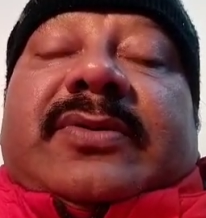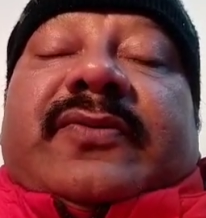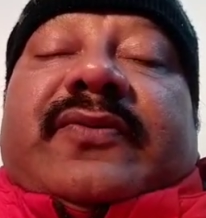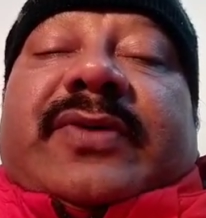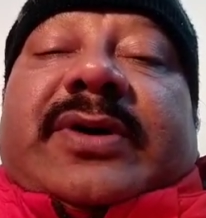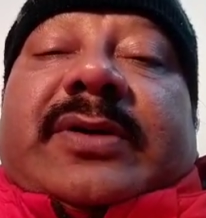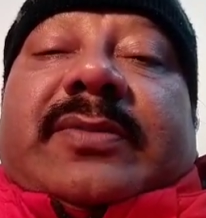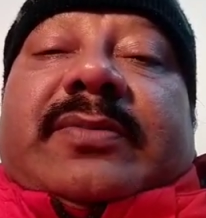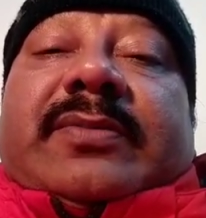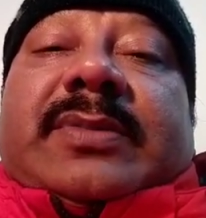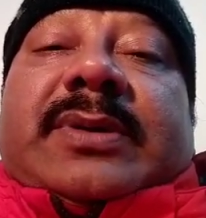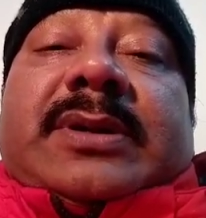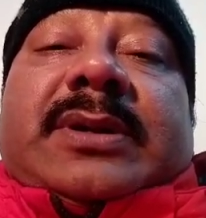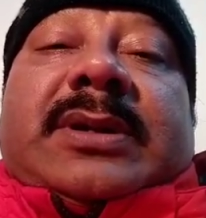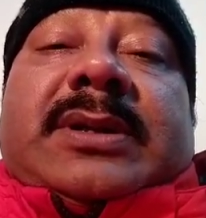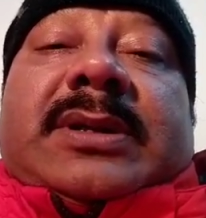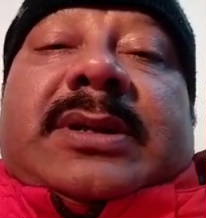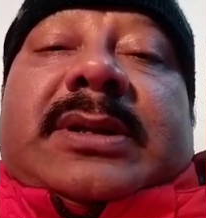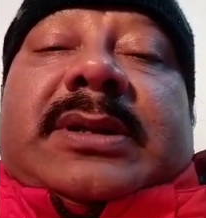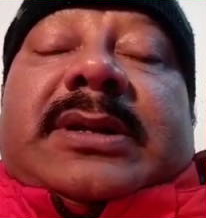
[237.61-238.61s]
verb.
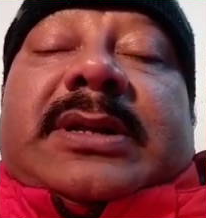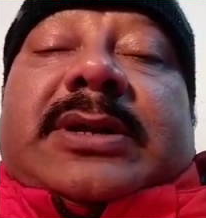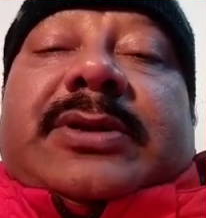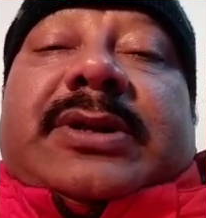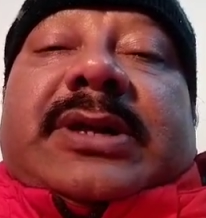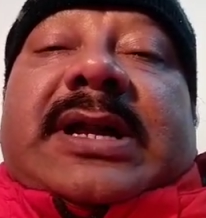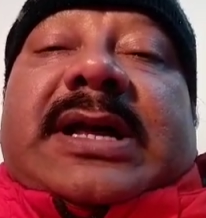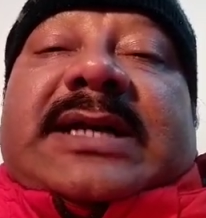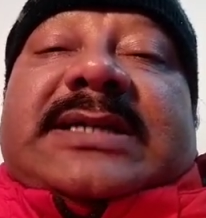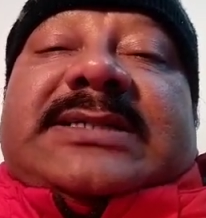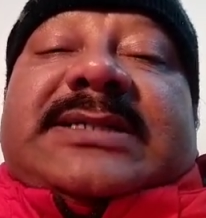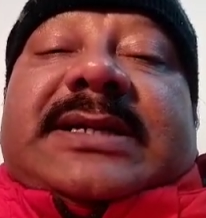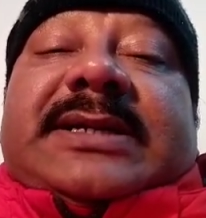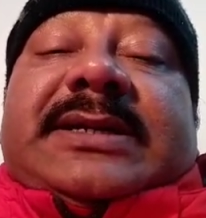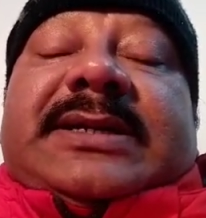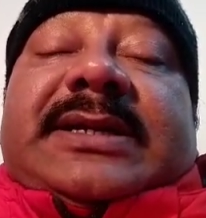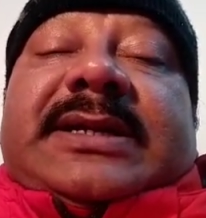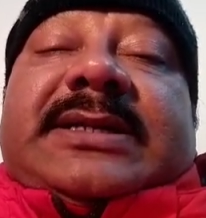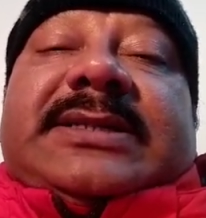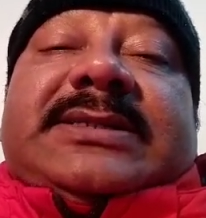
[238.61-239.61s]
Now the last
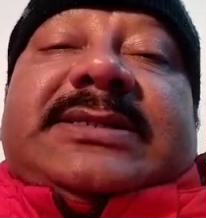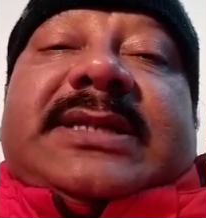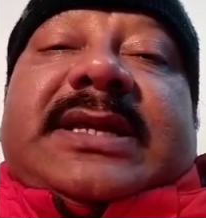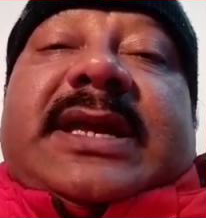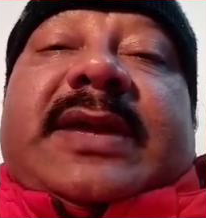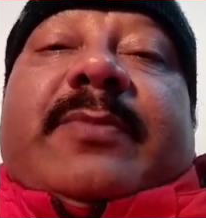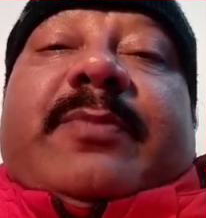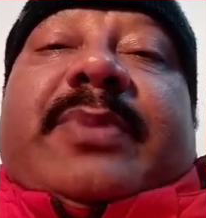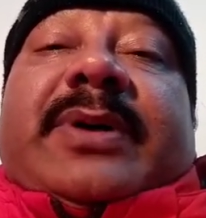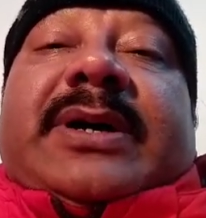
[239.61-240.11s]
sentence, a